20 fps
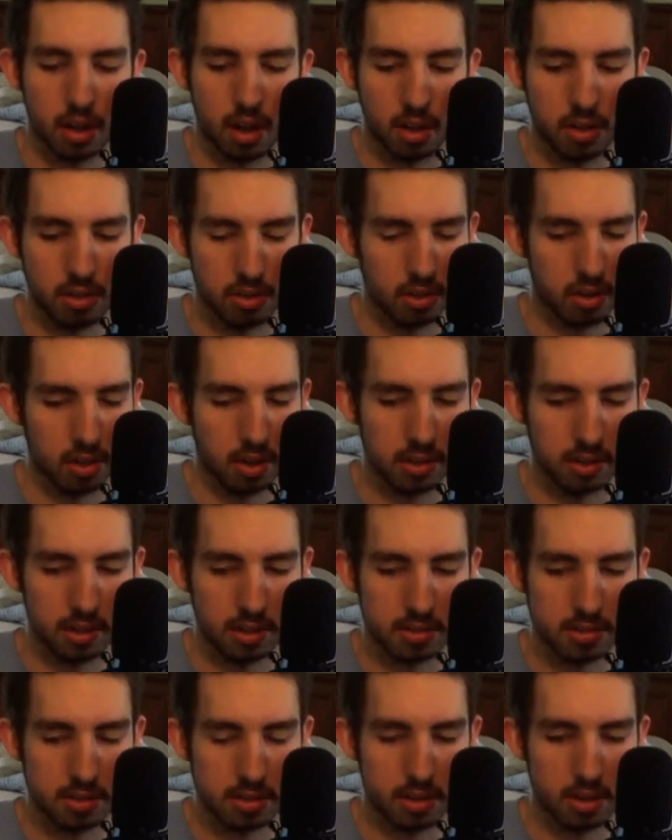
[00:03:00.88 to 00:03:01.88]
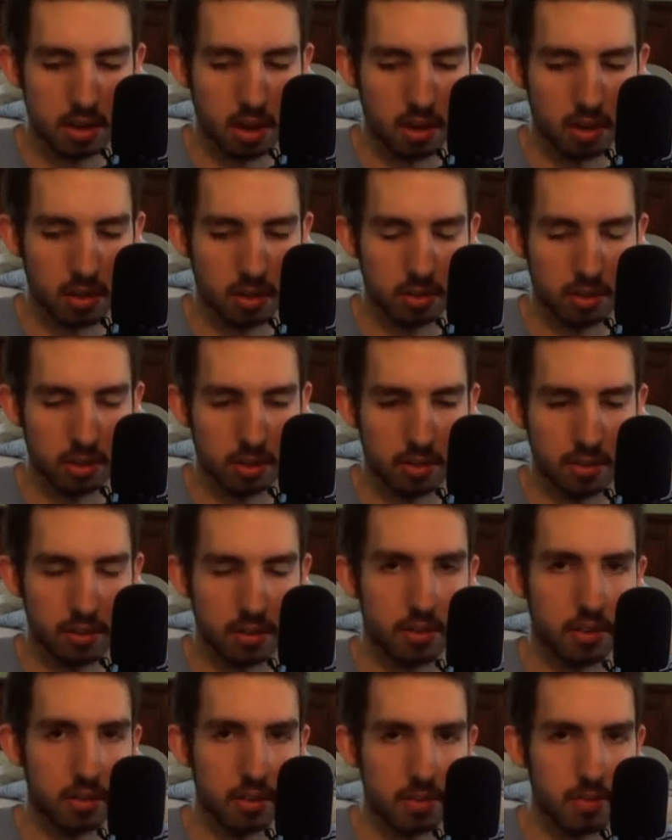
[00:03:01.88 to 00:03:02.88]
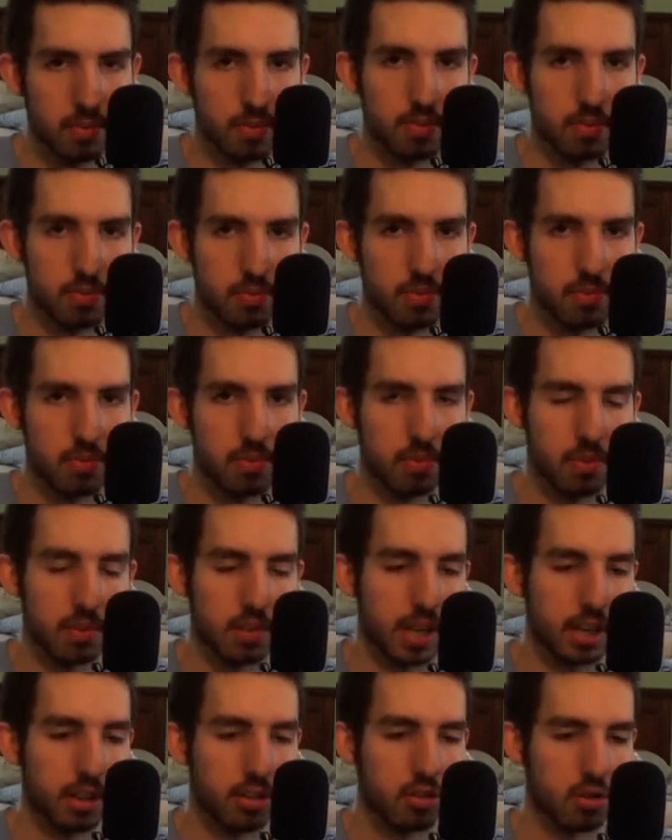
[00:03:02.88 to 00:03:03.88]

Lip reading: under a list called Things